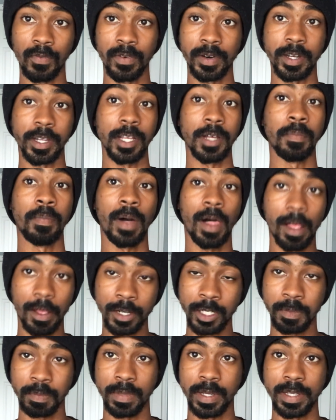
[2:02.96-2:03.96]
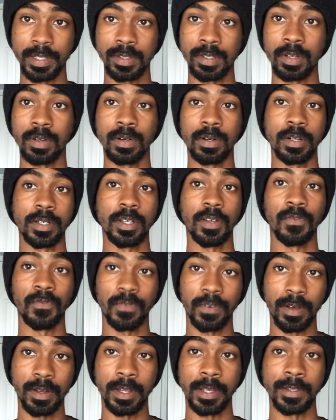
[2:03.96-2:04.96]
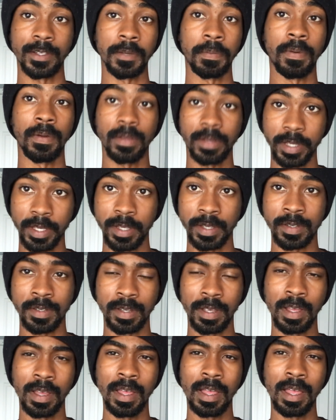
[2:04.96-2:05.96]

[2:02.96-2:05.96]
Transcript: for the abolishment or defunding of the police,